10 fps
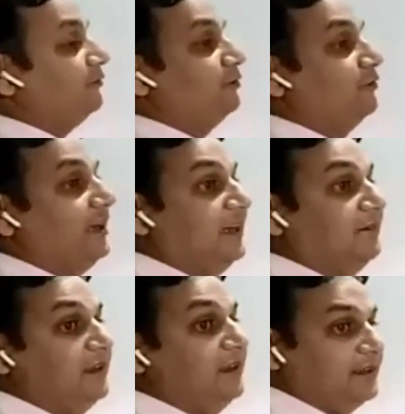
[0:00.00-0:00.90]
this test tube
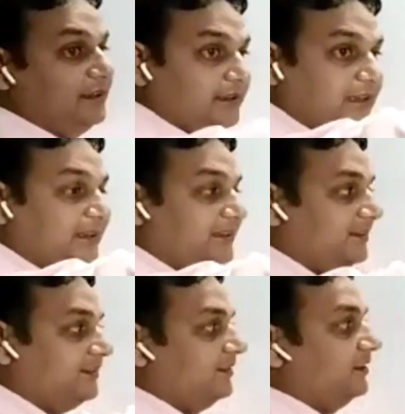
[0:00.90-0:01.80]
you will invert
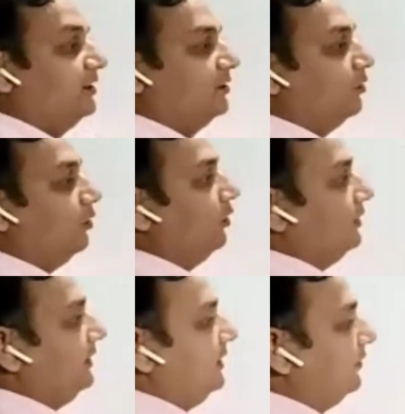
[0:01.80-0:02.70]
like this.
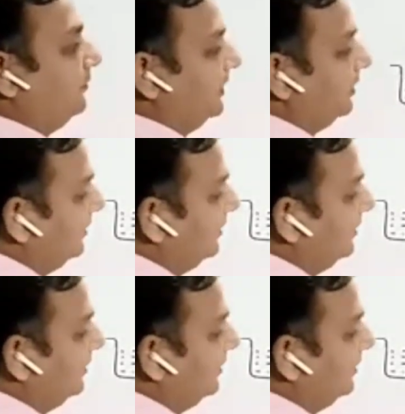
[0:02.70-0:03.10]
All